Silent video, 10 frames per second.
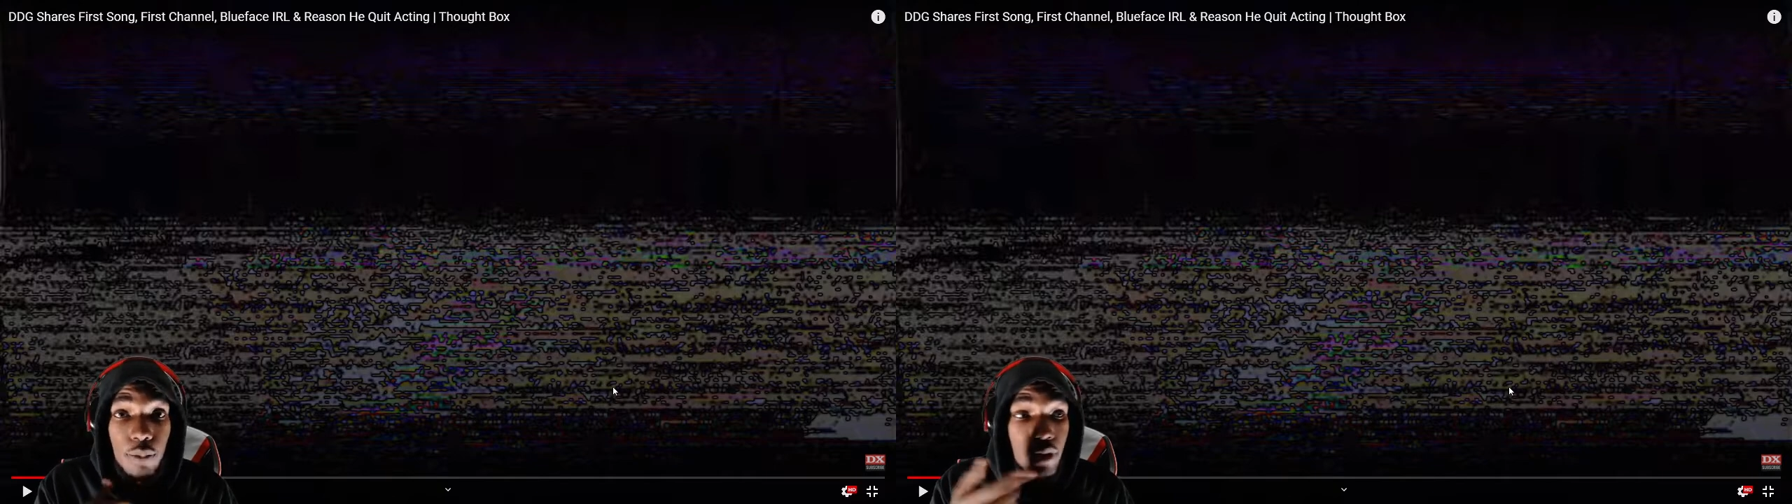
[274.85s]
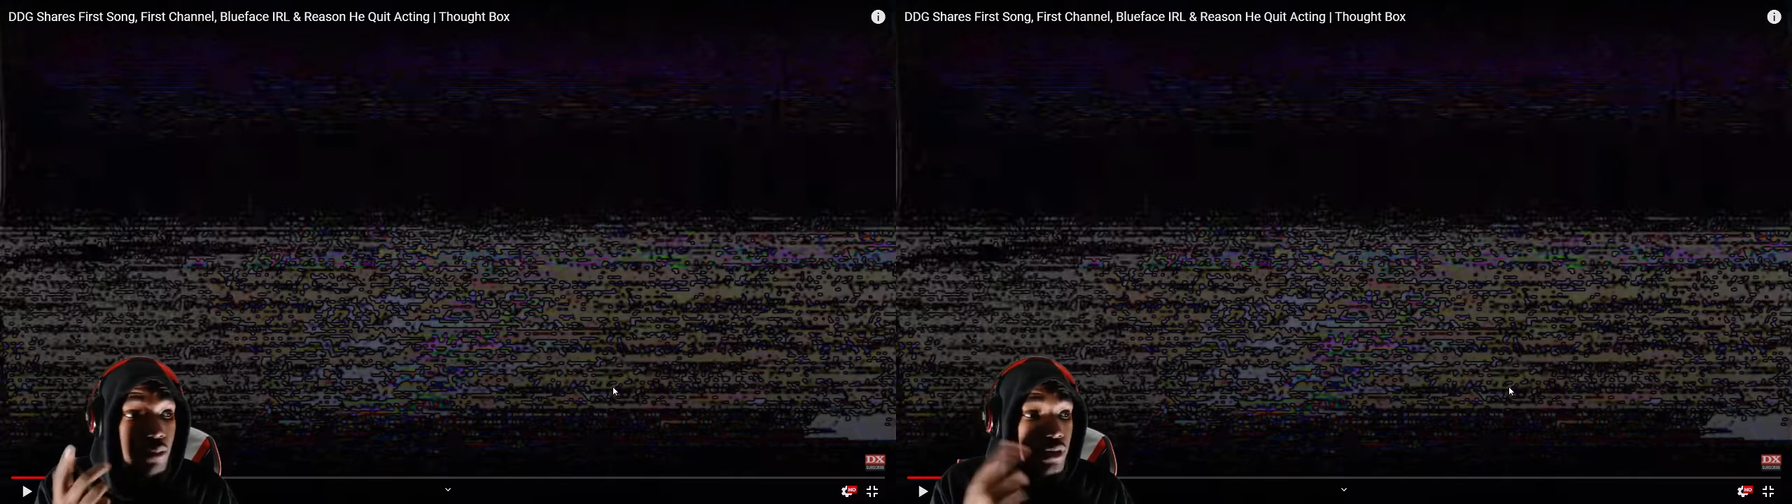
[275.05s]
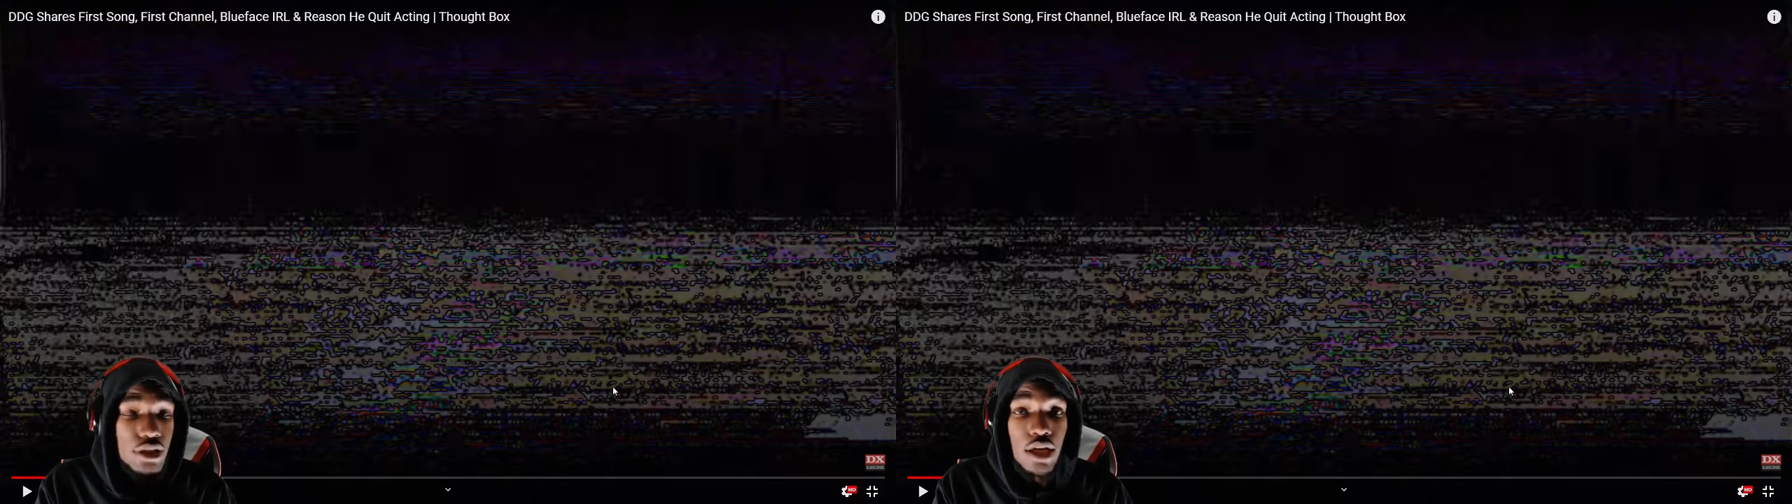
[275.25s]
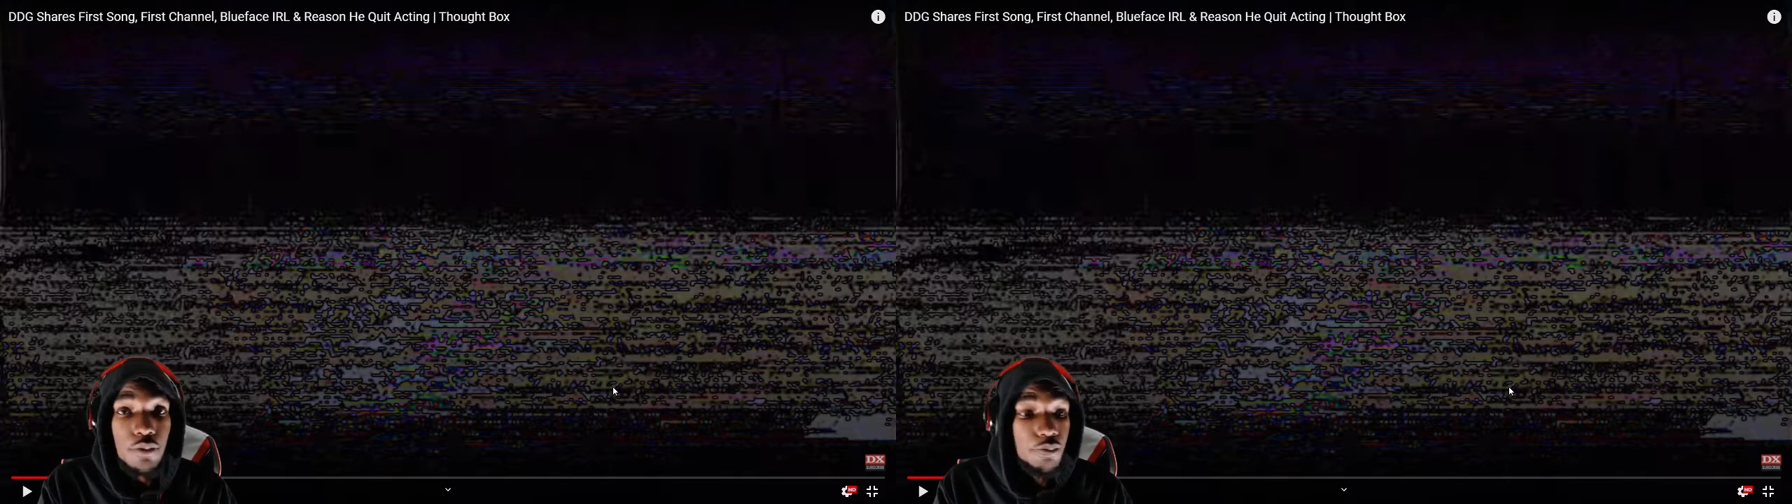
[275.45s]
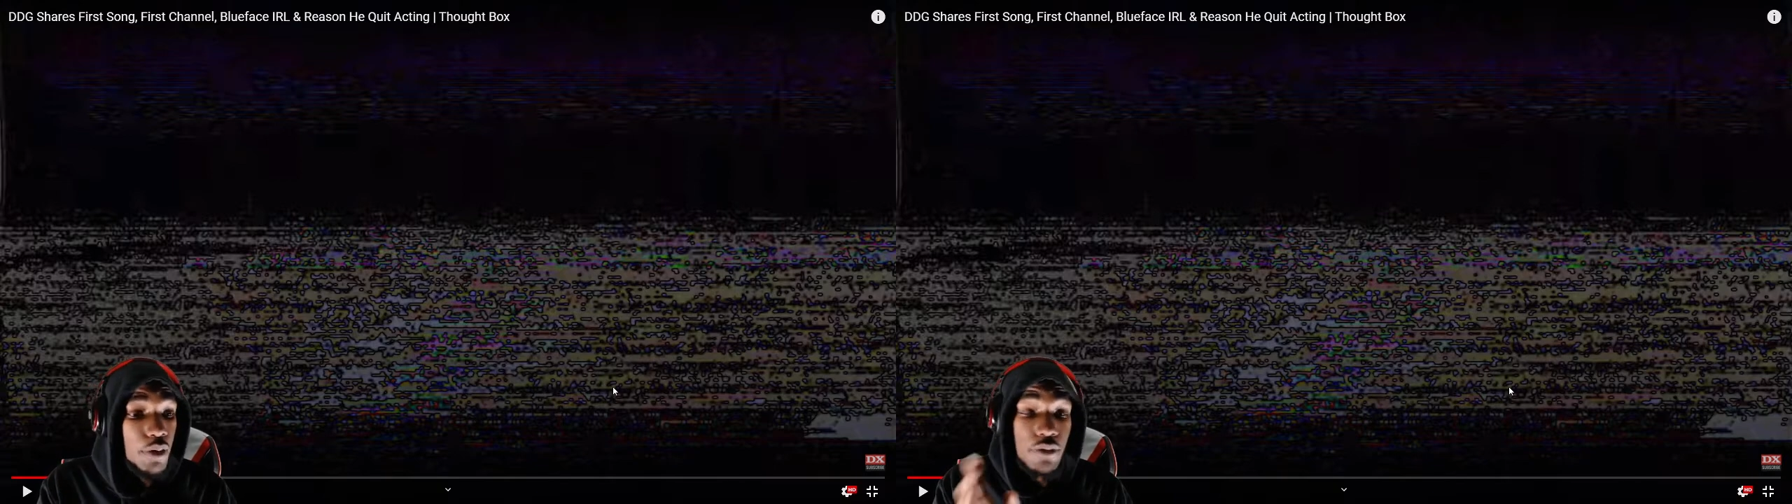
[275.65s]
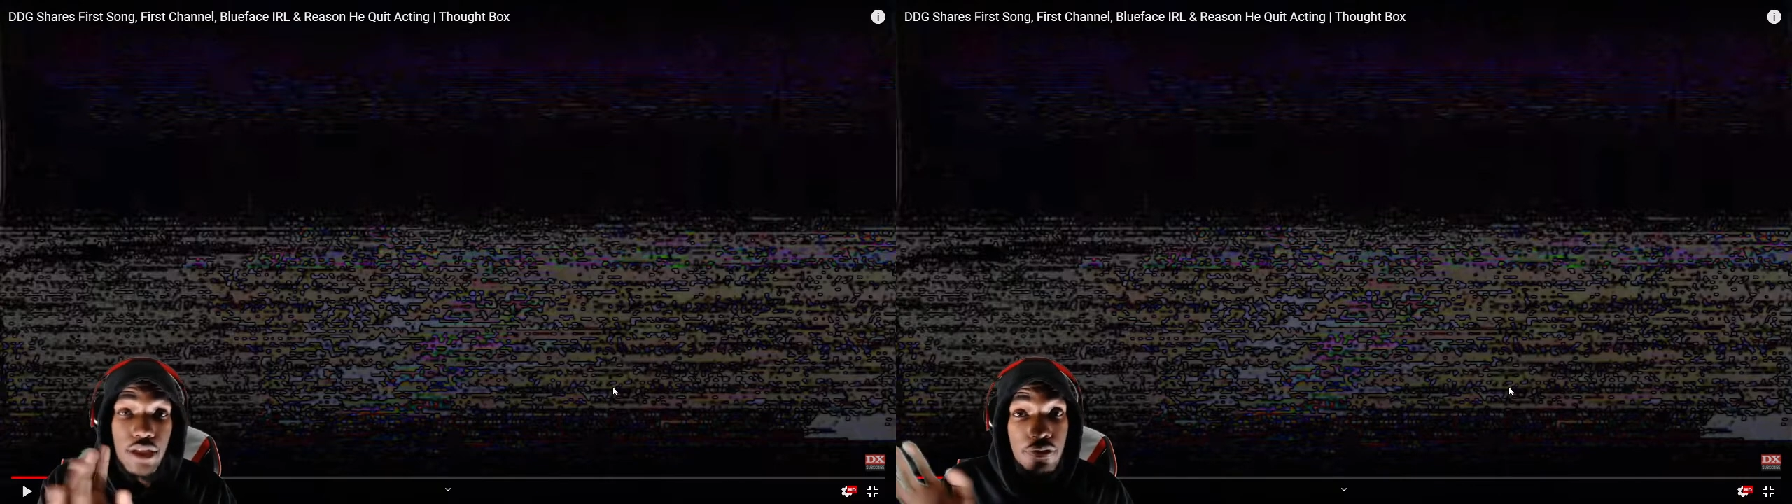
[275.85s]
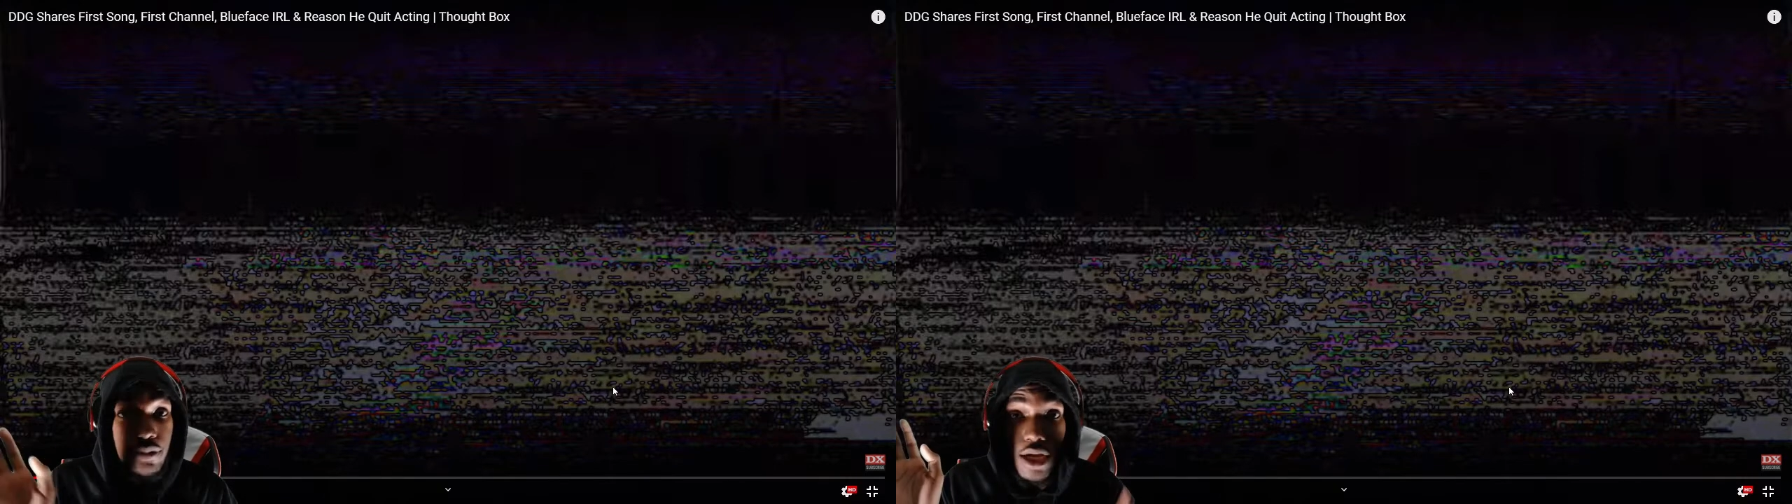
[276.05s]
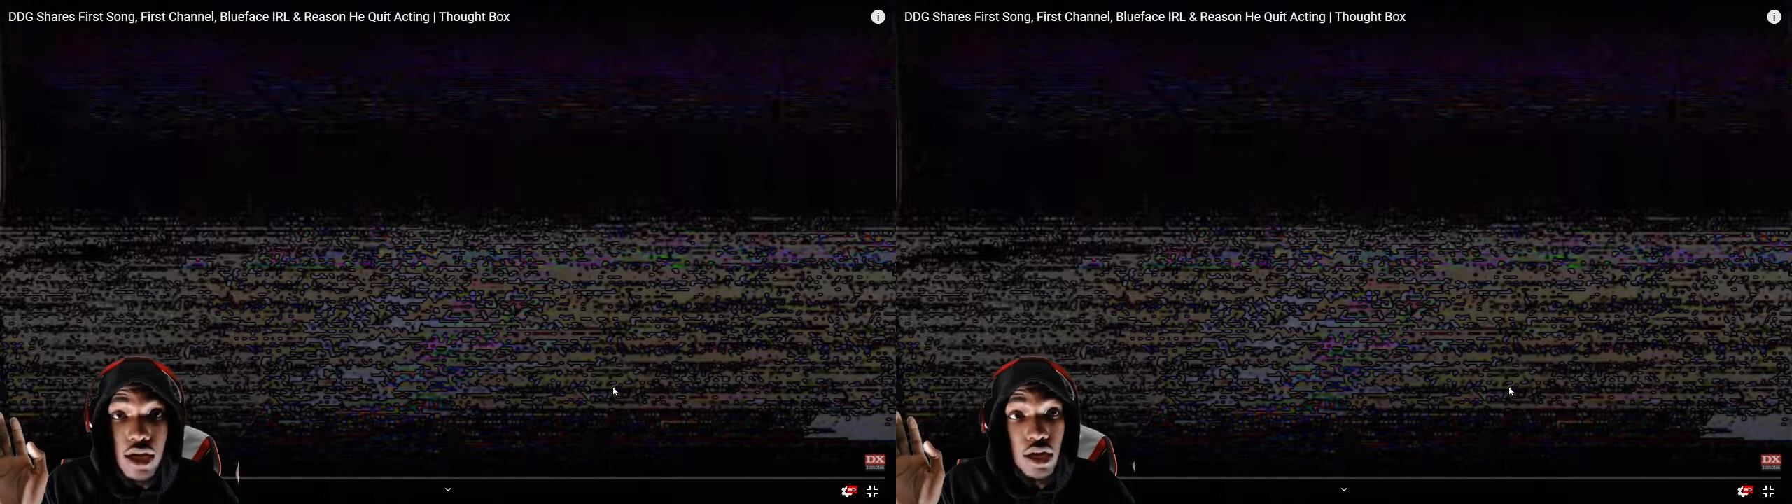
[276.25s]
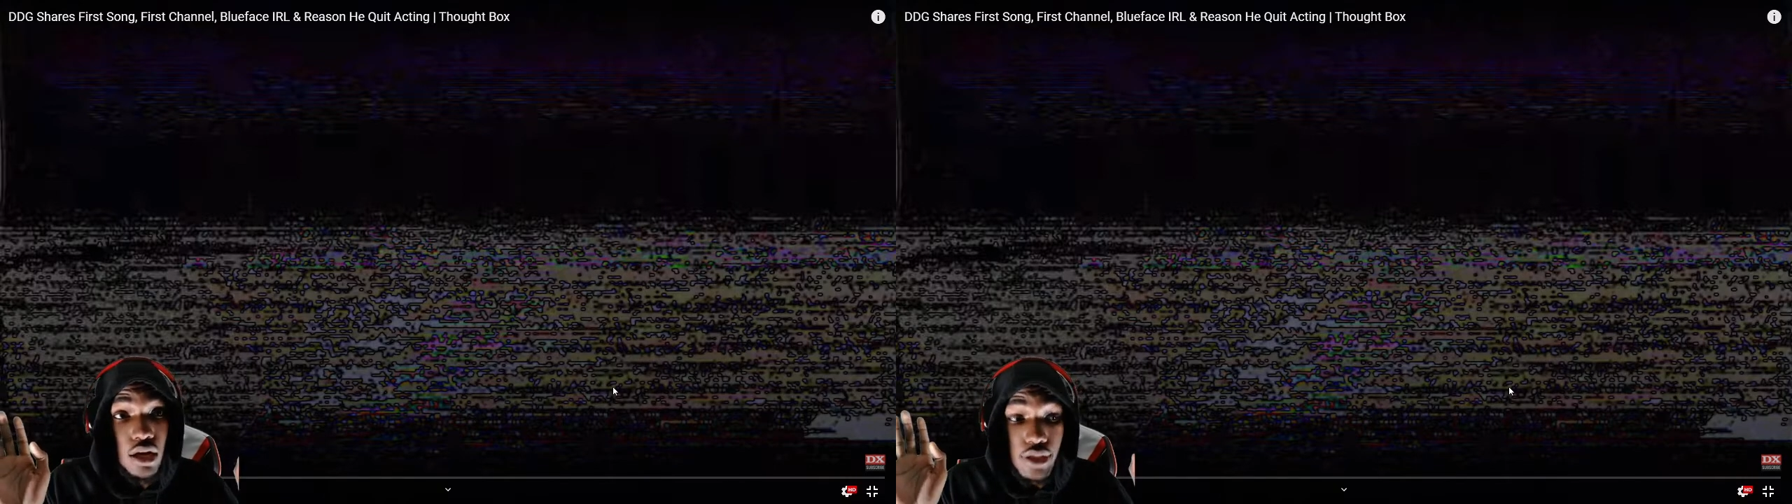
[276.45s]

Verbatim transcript: I promise y'all. I'm, I'm gonna give it my all.